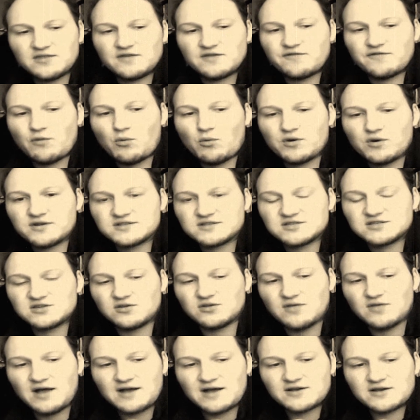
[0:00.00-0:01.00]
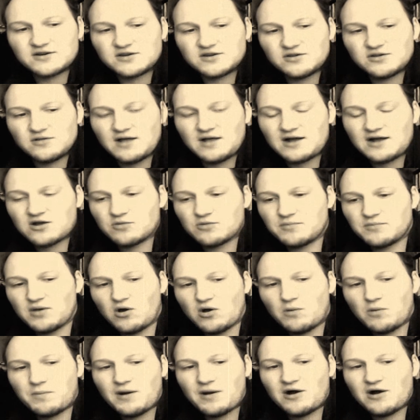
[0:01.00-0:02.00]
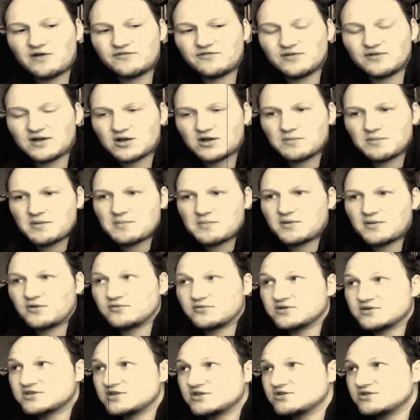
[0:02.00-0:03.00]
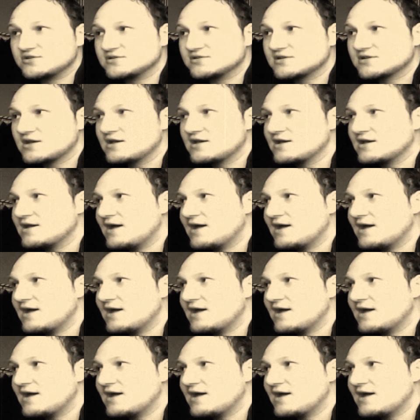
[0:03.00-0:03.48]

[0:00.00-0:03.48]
If I wanted to do that, I could do that. I could be all powerful. I could make my own decisions.